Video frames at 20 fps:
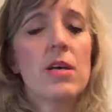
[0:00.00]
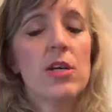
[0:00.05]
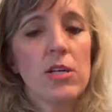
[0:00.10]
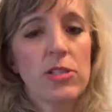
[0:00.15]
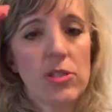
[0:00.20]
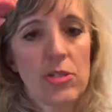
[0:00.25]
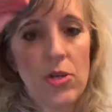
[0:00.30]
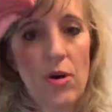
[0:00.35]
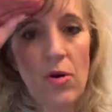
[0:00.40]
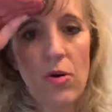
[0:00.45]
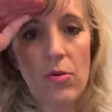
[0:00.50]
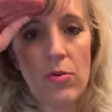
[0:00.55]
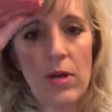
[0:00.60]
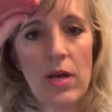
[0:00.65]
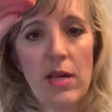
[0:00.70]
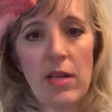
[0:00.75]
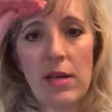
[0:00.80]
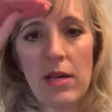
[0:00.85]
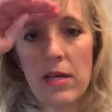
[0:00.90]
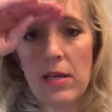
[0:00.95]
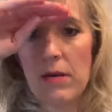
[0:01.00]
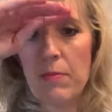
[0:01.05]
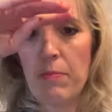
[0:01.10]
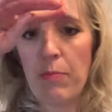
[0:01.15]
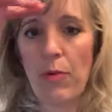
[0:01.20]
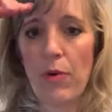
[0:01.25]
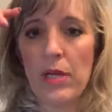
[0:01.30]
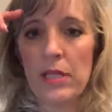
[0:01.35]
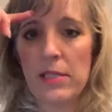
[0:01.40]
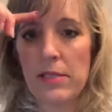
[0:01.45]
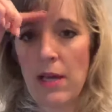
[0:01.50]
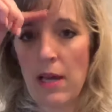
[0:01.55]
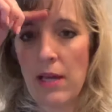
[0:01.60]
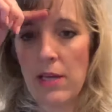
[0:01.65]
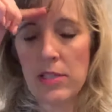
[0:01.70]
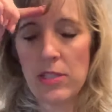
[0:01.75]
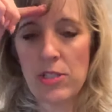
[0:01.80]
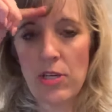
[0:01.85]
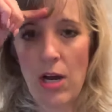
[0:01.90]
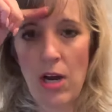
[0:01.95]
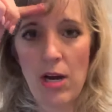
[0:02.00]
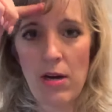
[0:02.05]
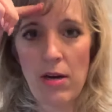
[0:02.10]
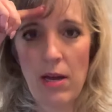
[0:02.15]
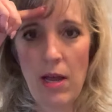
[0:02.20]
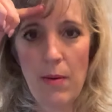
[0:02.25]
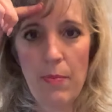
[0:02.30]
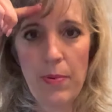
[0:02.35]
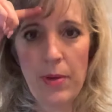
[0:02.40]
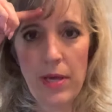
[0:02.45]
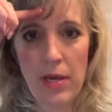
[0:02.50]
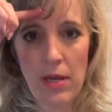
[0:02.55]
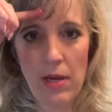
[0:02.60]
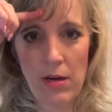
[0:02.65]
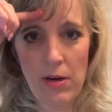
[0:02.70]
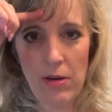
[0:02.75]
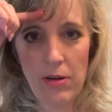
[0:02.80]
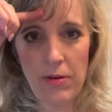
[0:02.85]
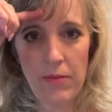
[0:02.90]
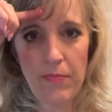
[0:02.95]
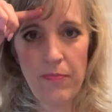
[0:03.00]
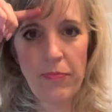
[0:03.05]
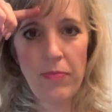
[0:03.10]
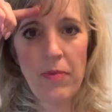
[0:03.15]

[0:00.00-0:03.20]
So any boy signs are up here